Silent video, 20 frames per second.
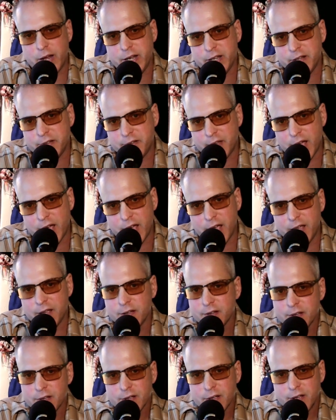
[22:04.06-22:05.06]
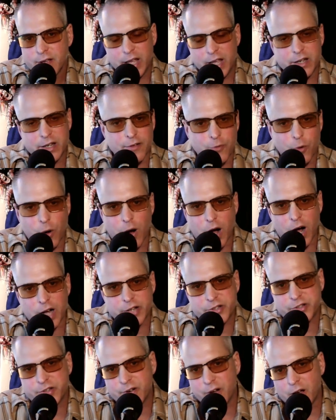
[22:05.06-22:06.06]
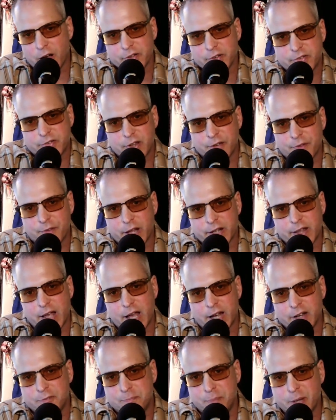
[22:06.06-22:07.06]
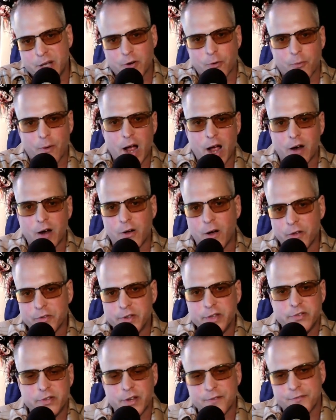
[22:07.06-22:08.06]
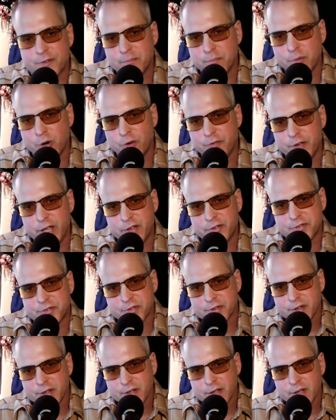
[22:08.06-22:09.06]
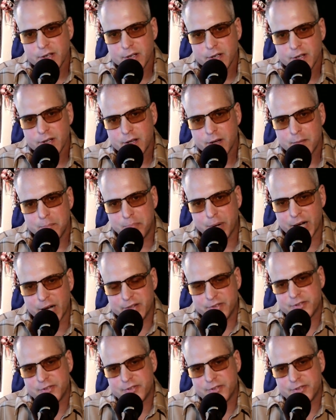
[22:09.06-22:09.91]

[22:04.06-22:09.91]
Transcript: Day, End of Watch, and all this stuff like that. He's been around all these different movies, but